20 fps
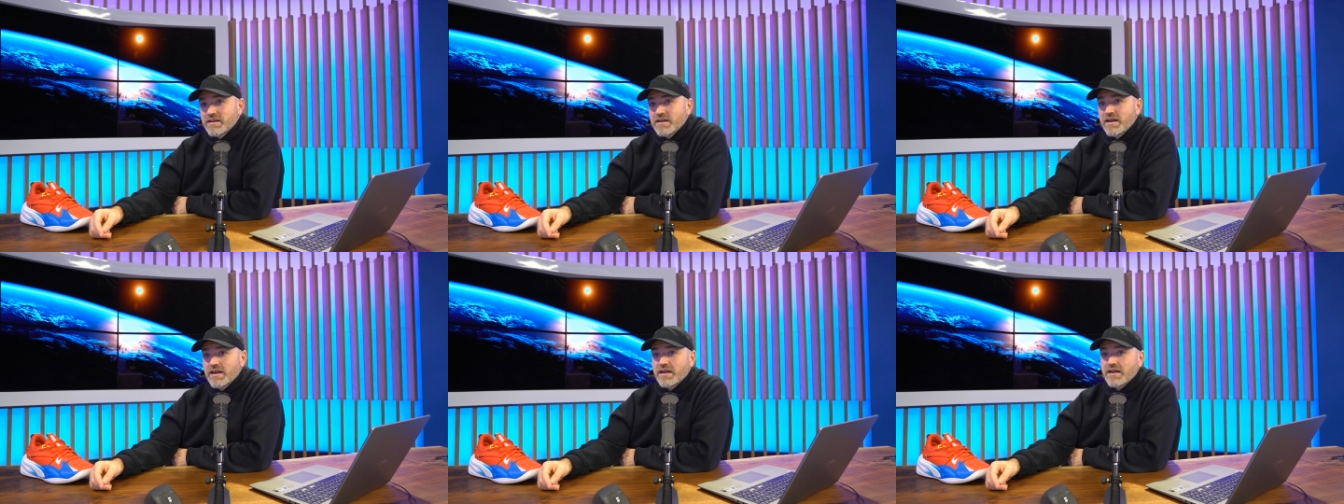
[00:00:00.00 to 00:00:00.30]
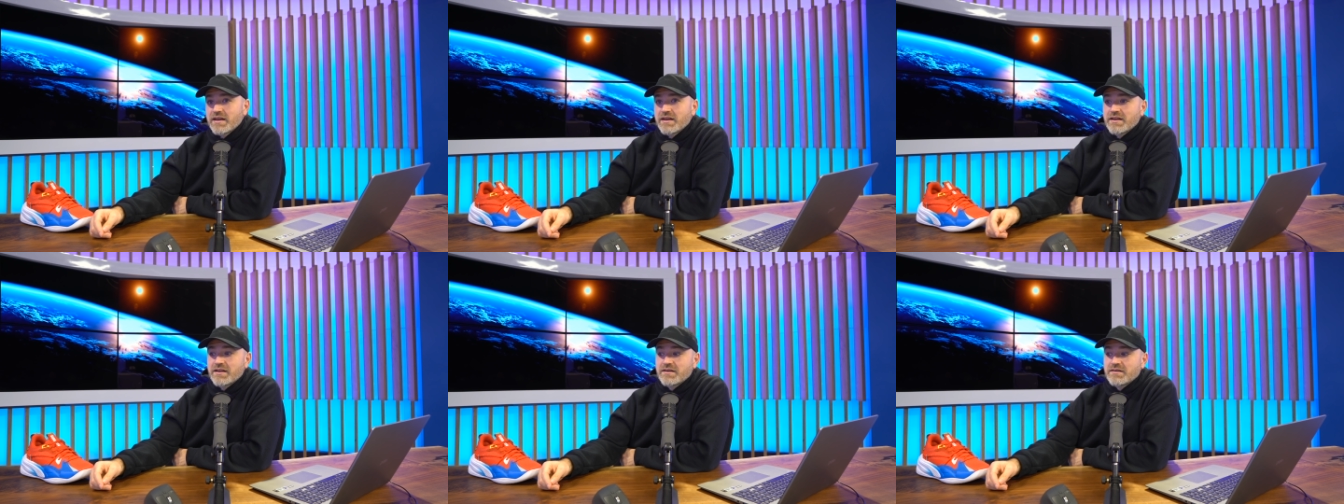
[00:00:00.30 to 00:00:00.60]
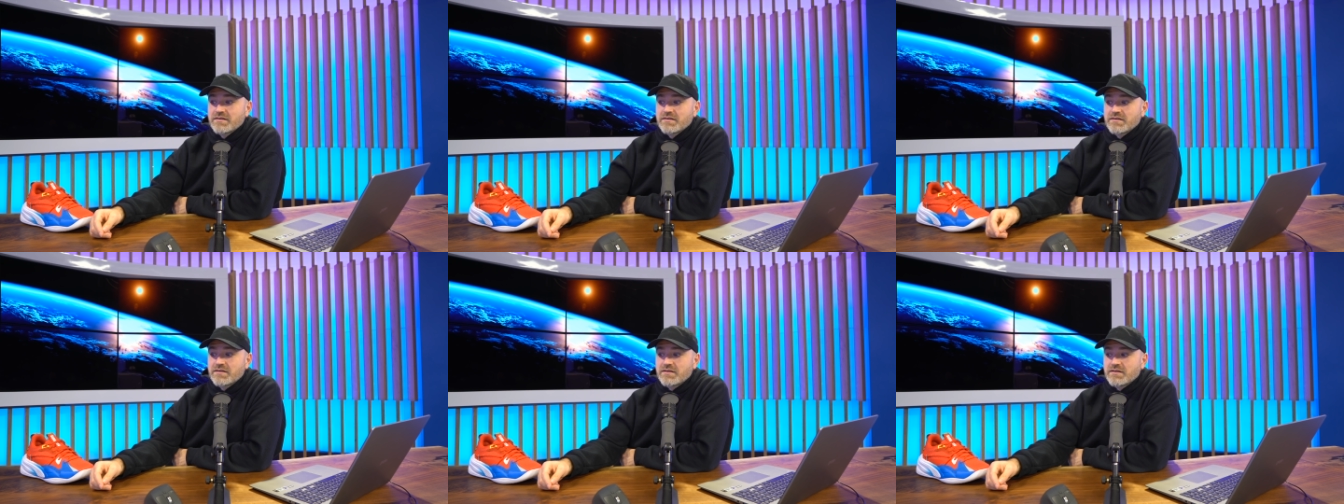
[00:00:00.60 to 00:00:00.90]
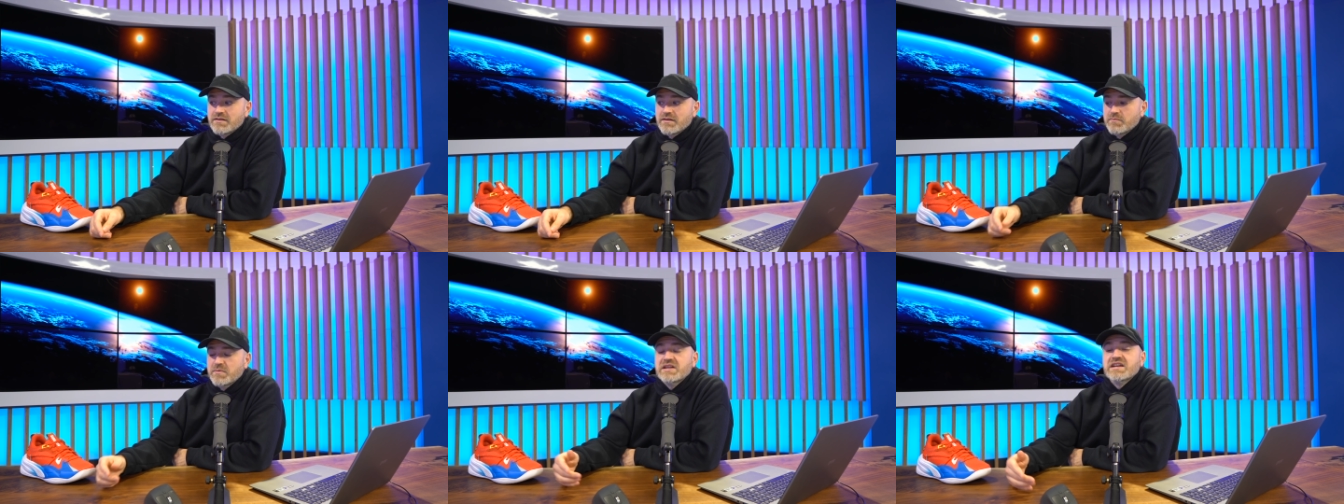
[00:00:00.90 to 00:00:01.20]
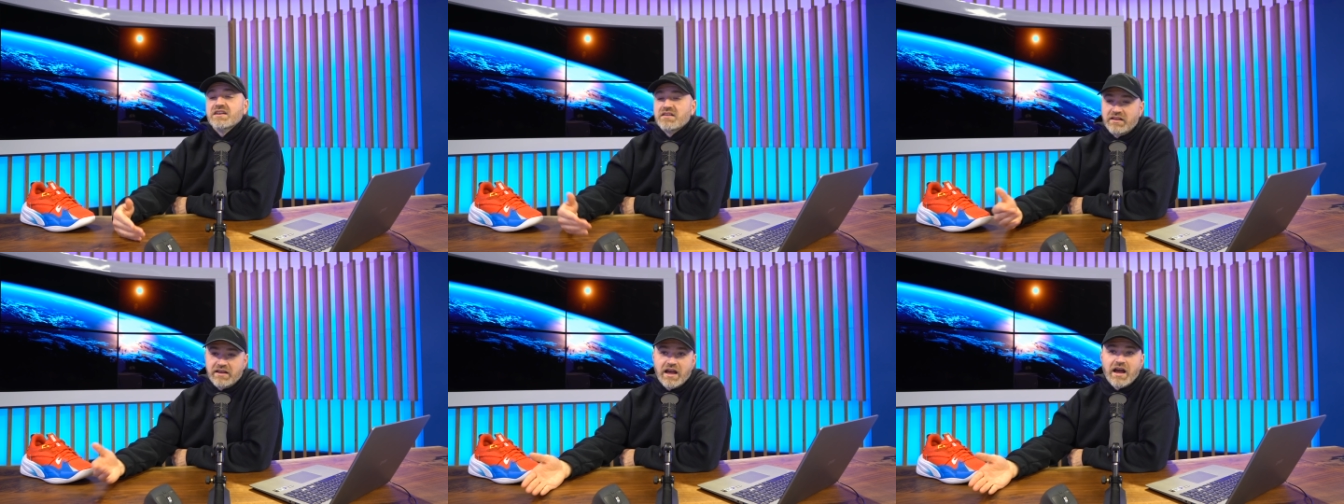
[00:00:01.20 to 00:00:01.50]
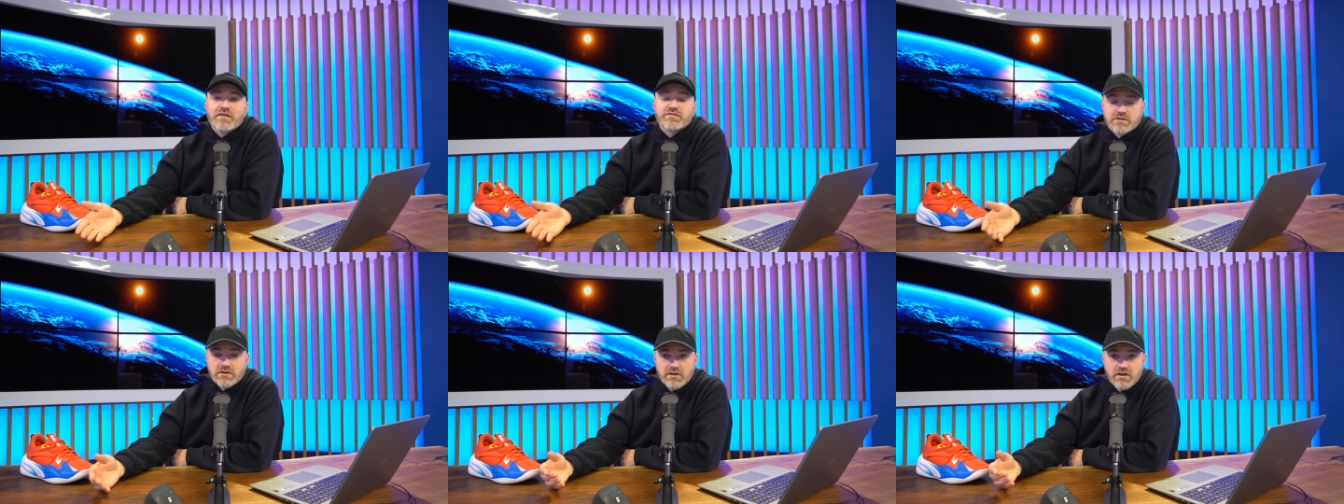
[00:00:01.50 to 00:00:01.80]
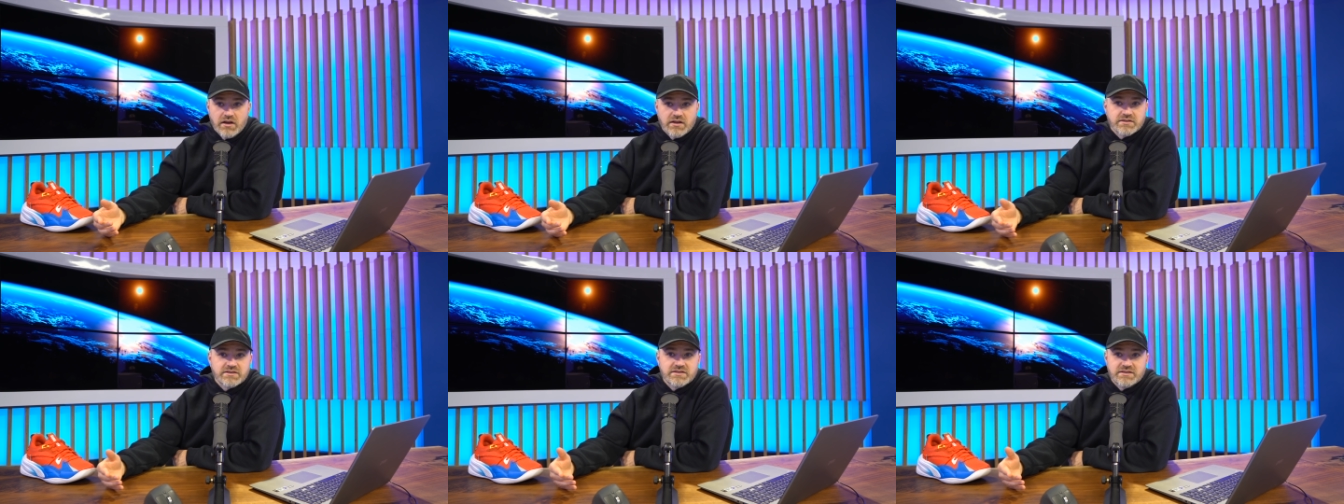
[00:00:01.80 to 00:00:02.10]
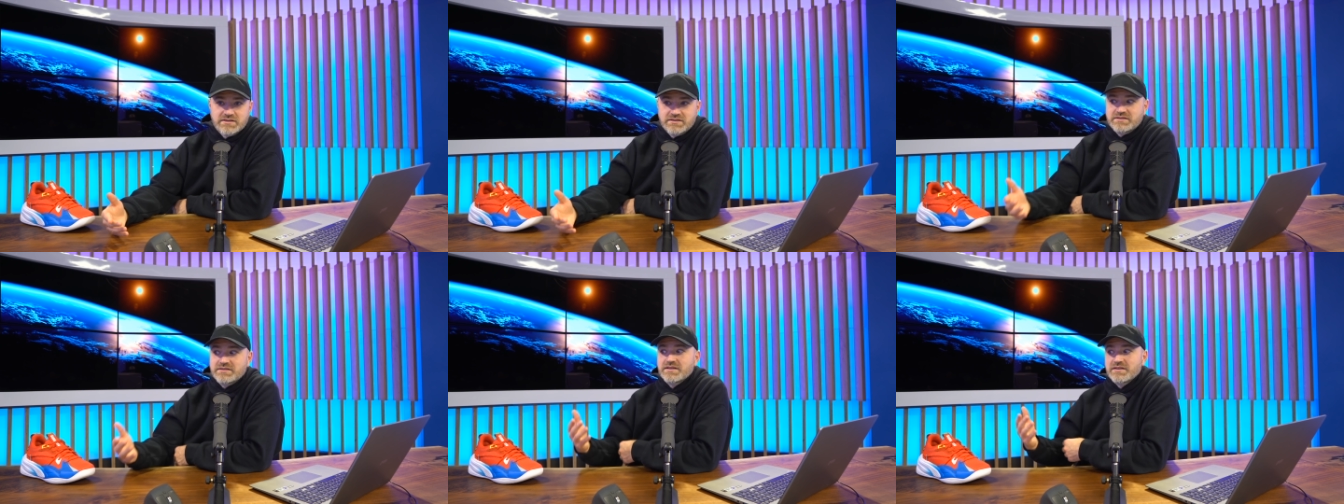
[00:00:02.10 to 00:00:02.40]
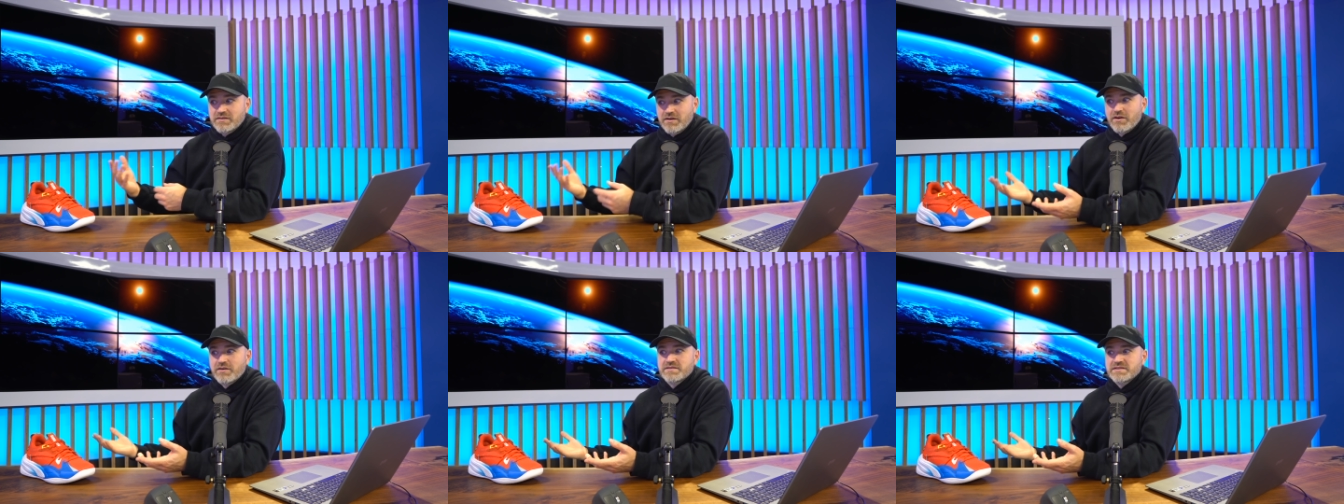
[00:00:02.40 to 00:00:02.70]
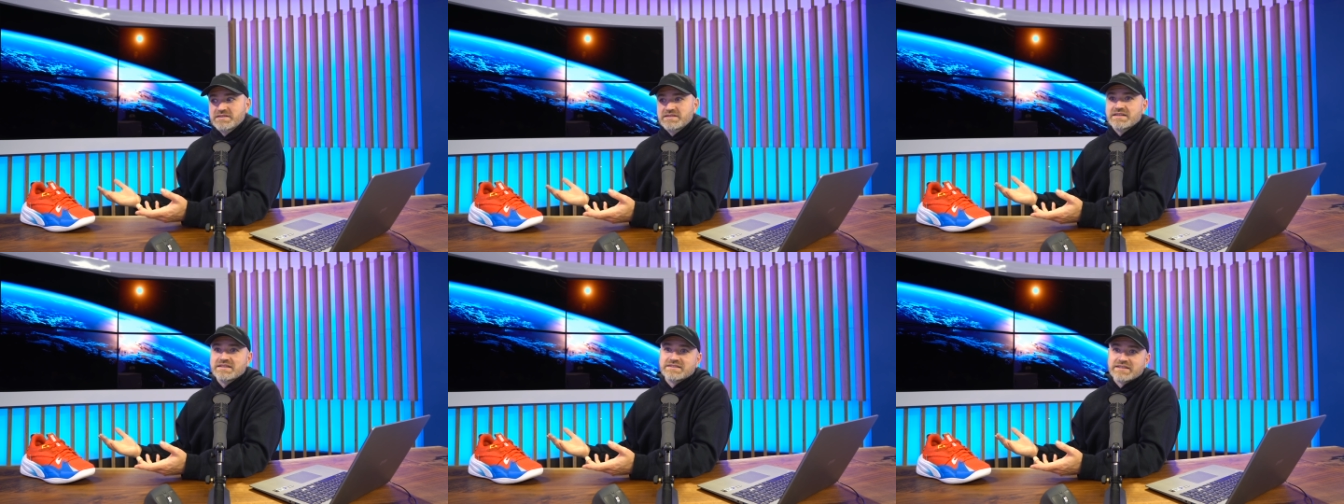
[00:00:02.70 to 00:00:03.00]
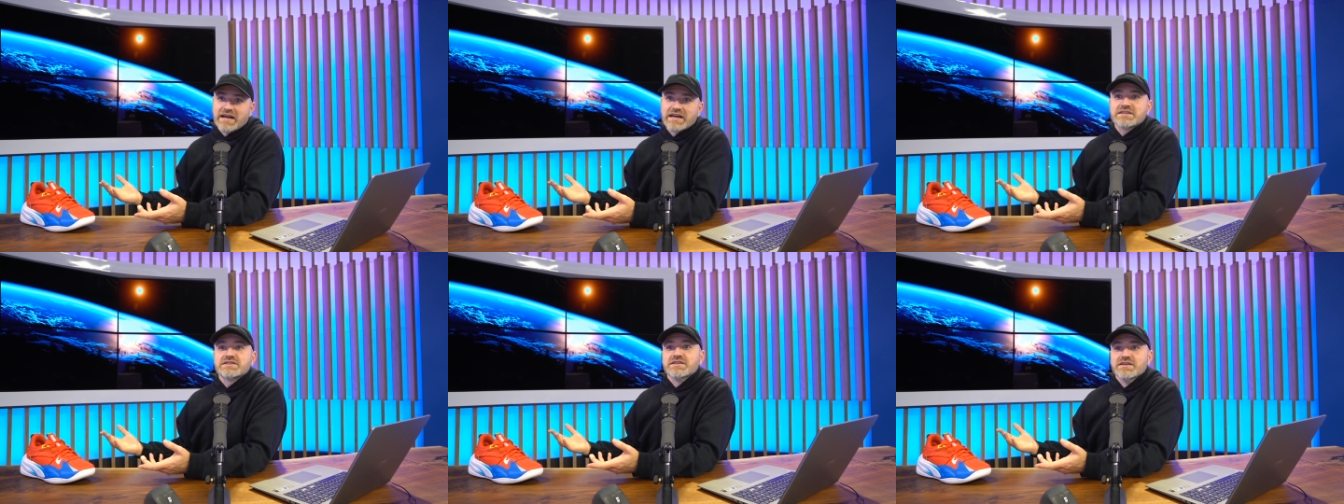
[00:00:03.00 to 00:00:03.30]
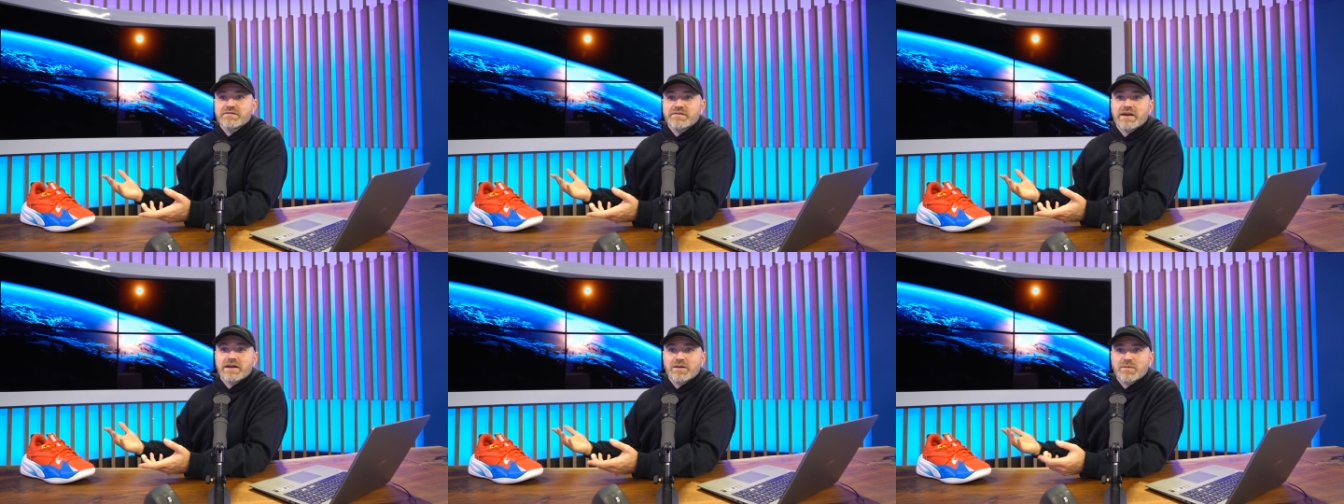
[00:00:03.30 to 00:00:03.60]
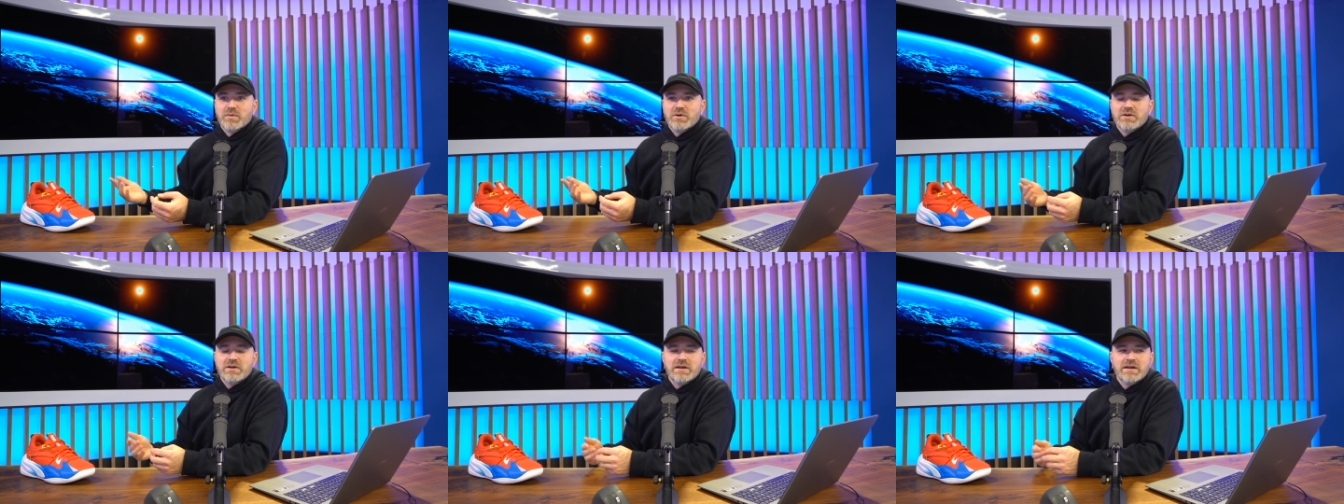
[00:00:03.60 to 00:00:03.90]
and immediately after launch. Are these things actually available?